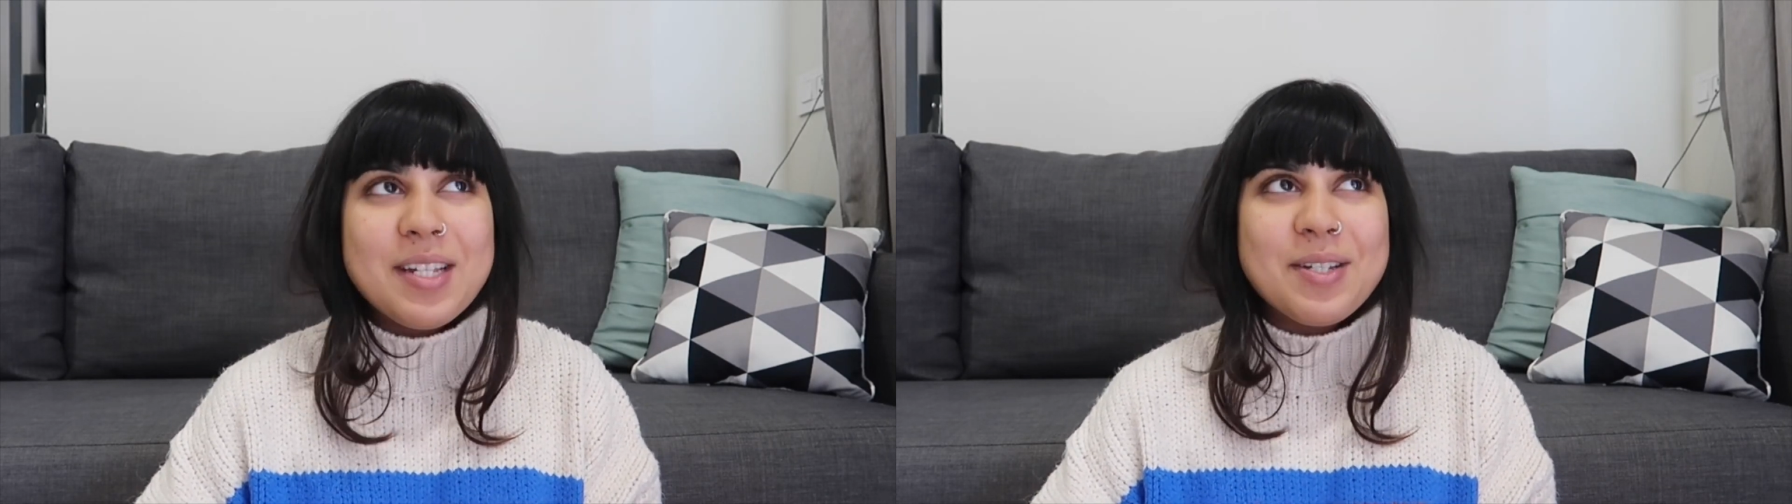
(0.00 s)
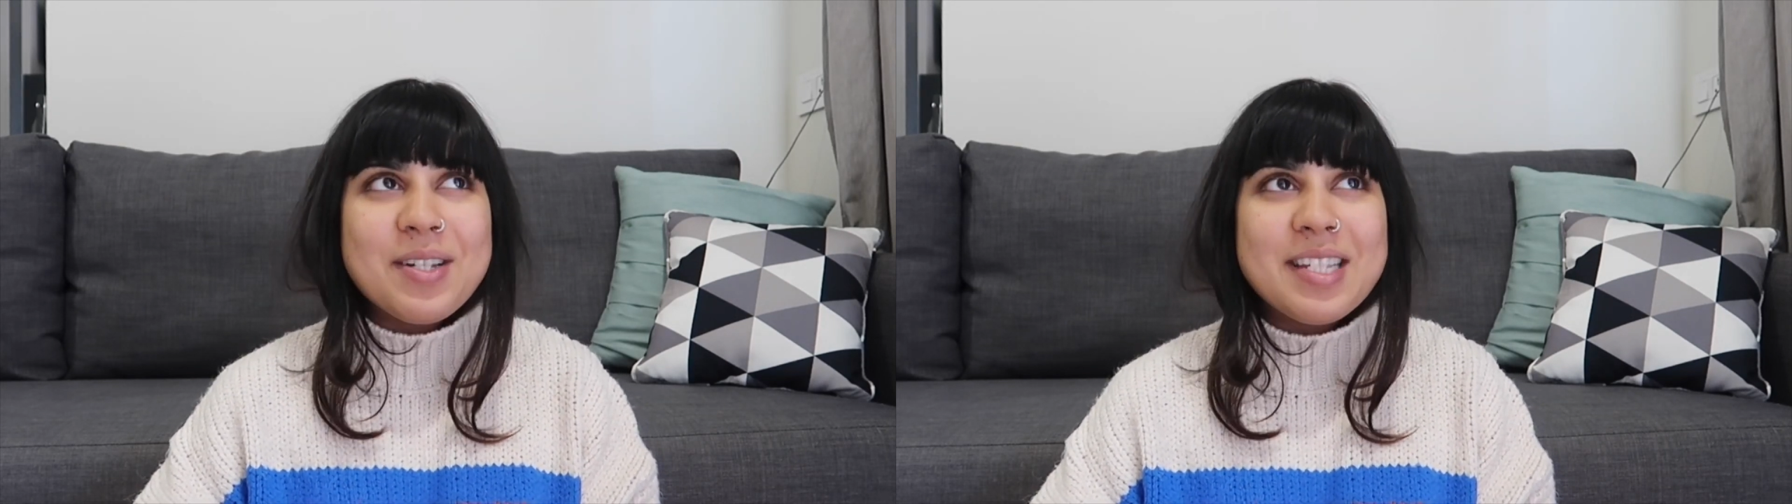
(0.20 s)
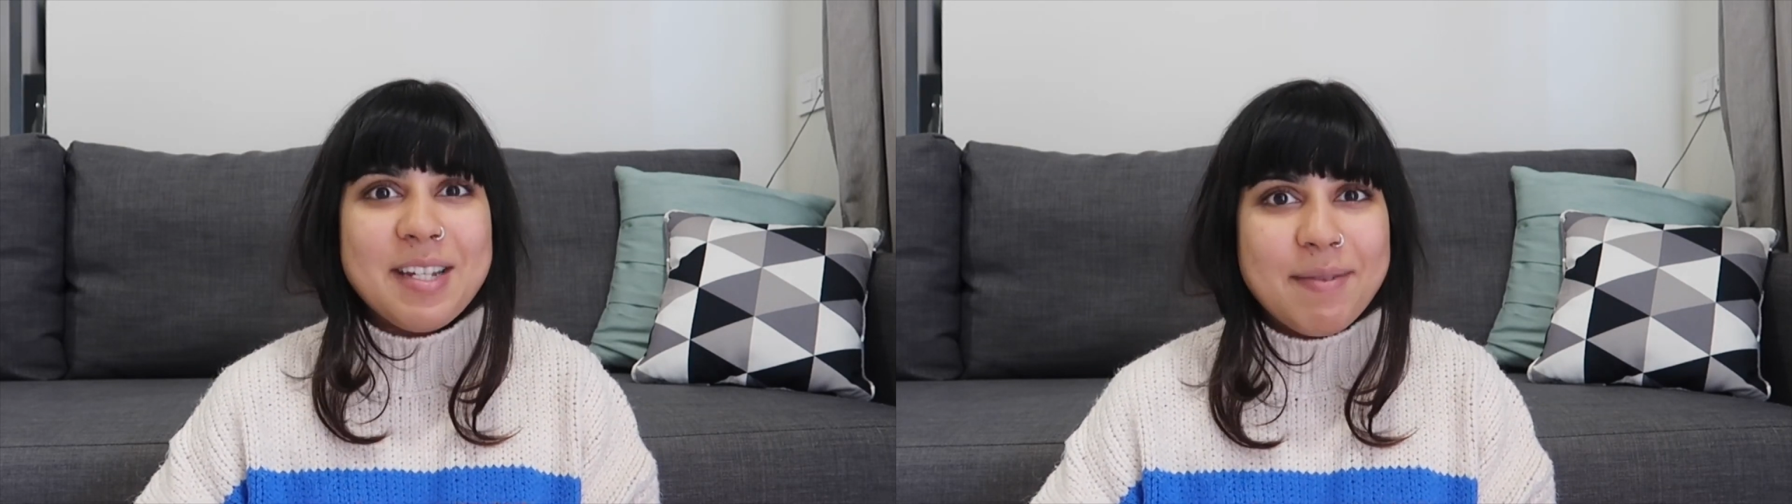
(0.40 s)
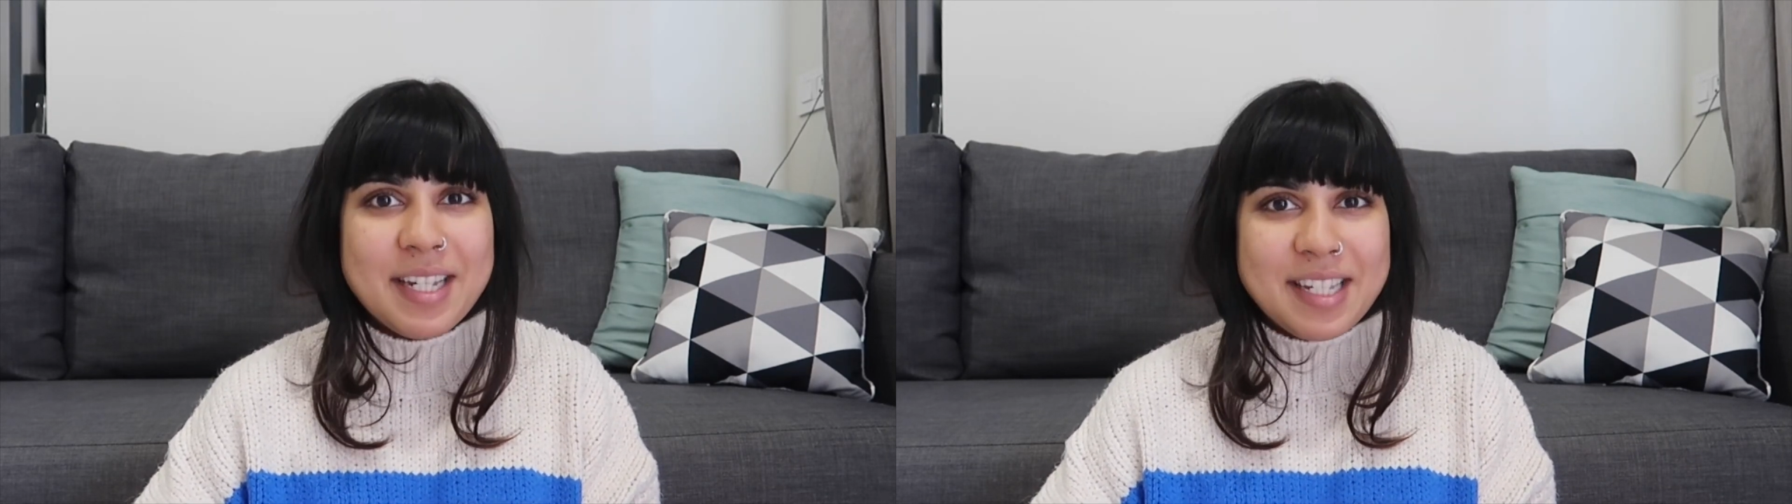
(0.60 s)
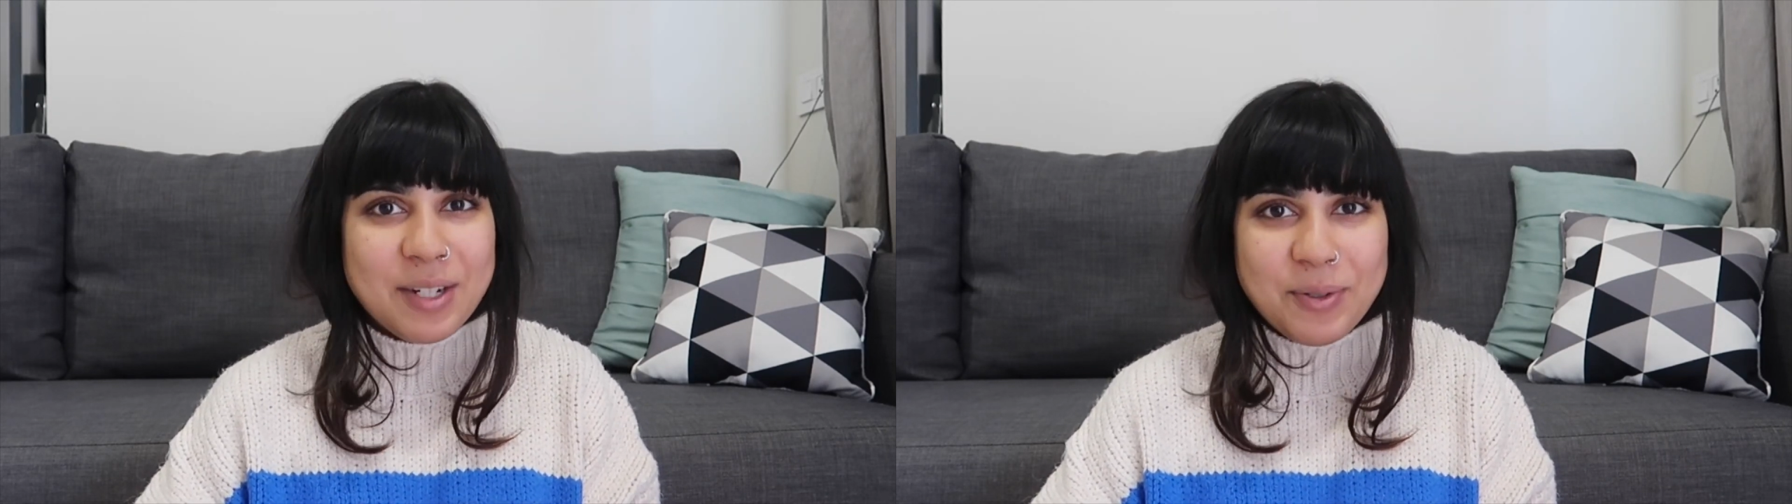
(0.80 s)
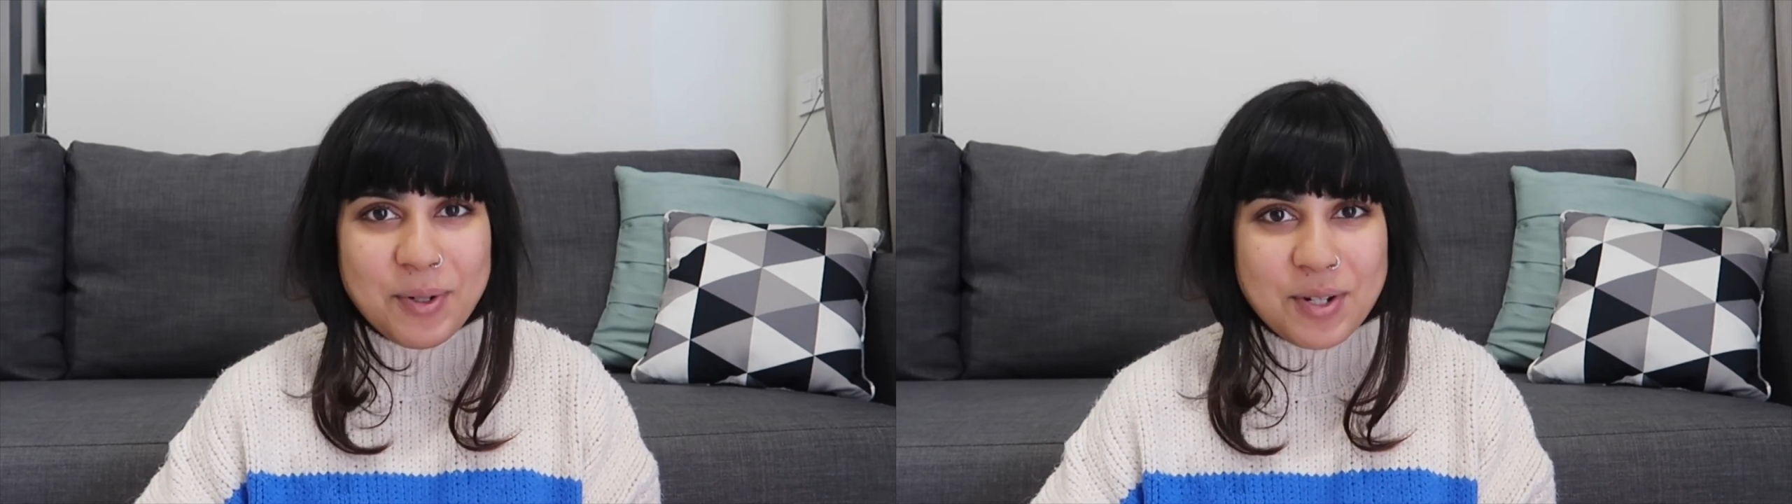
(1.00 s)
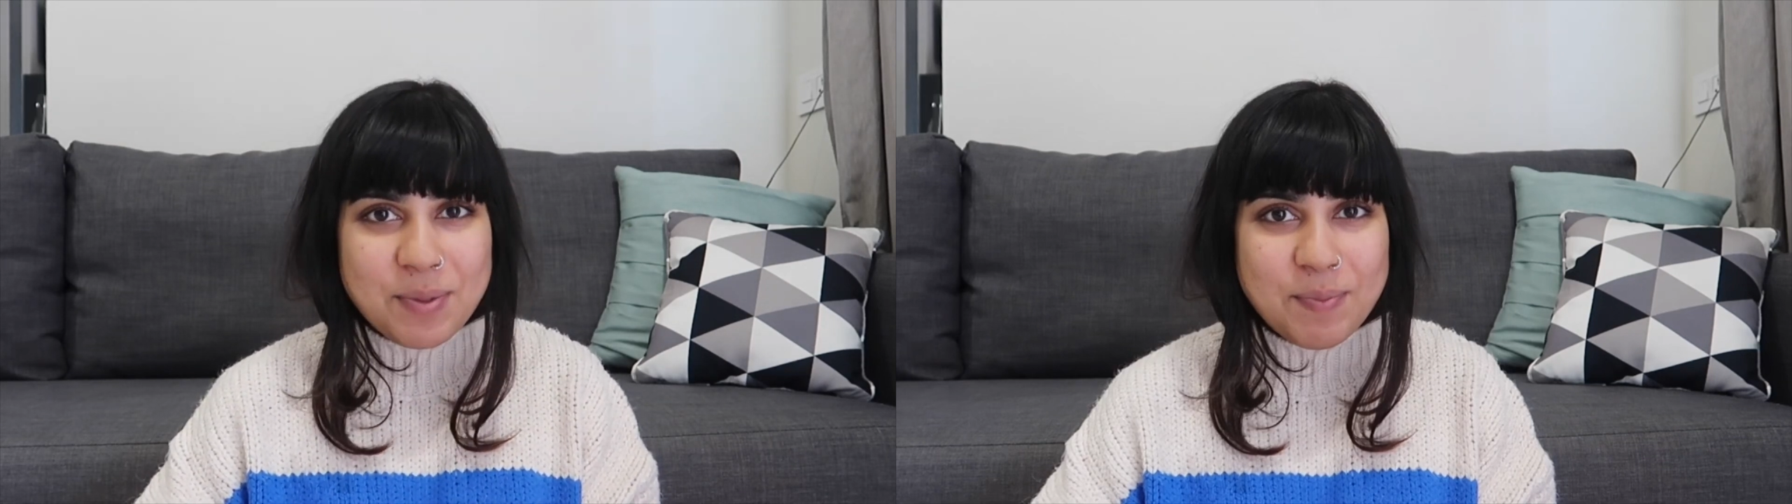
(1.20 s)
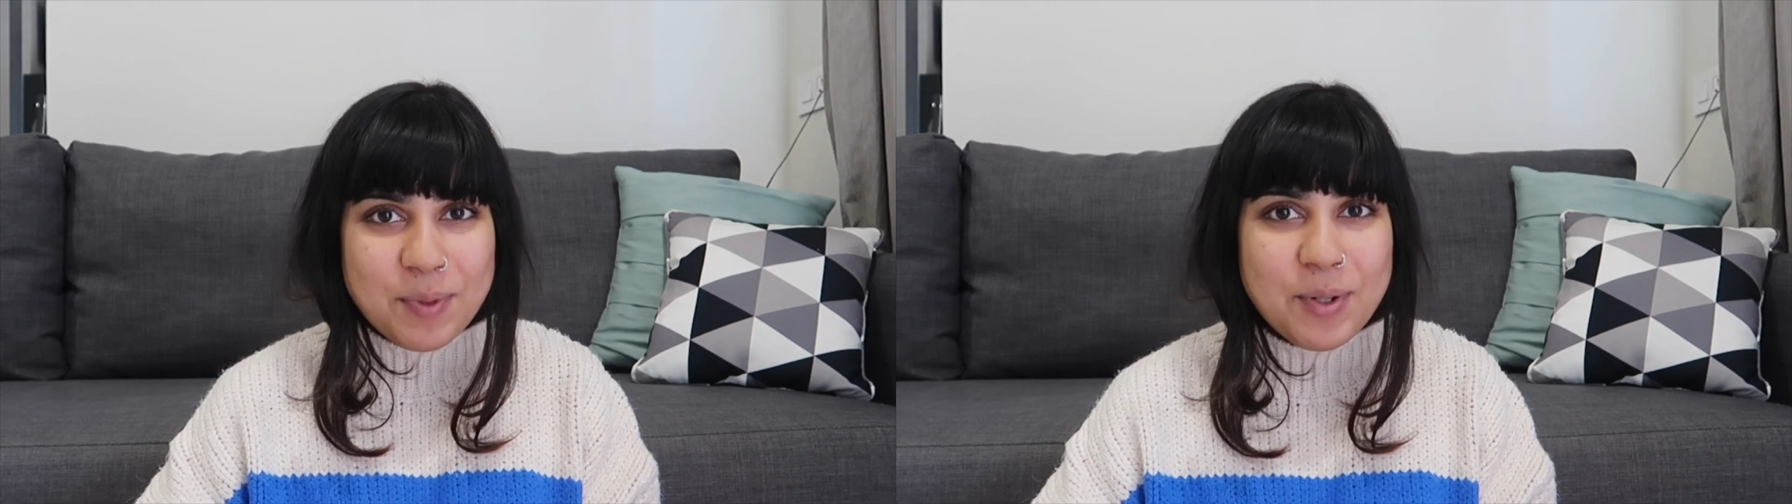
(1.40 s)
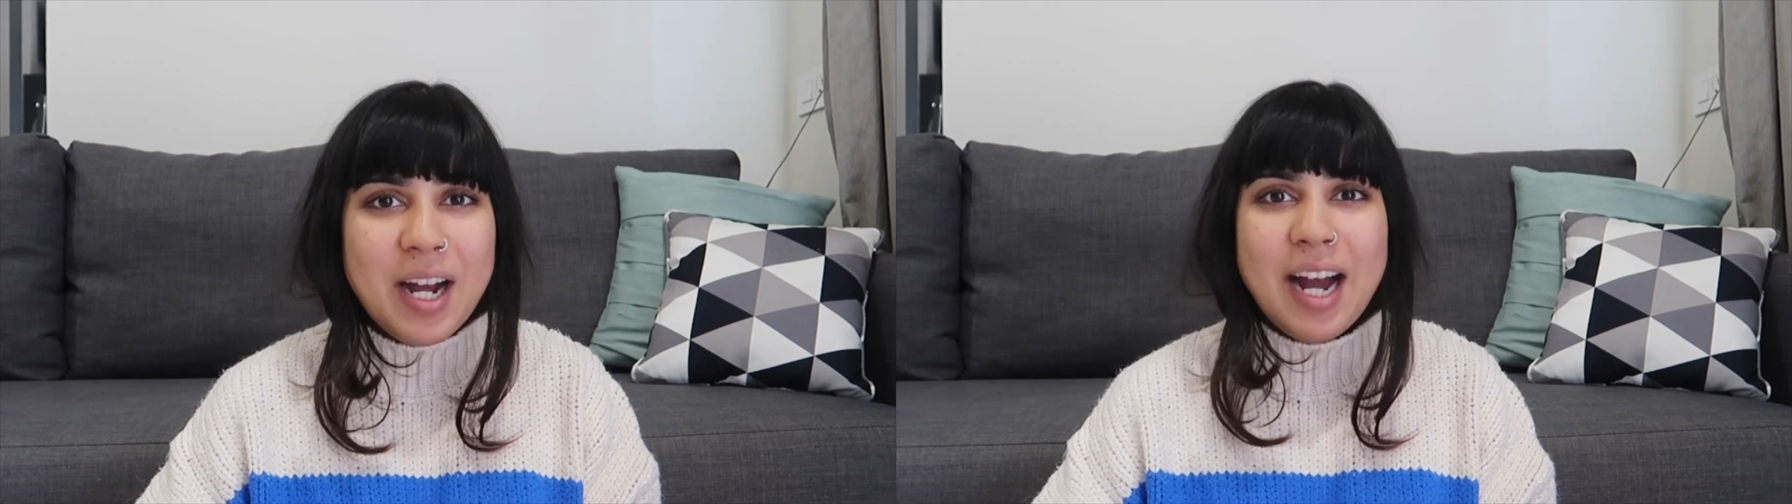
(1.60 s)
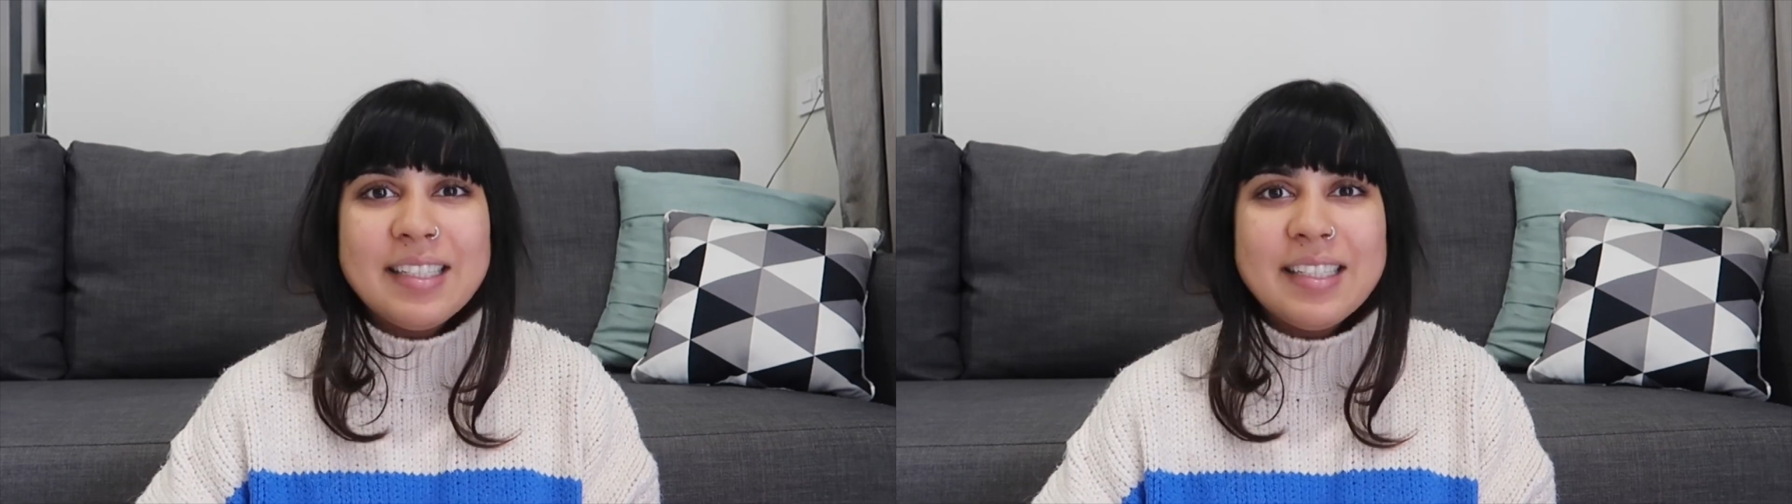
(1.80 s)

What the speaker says: is your CBSE course book.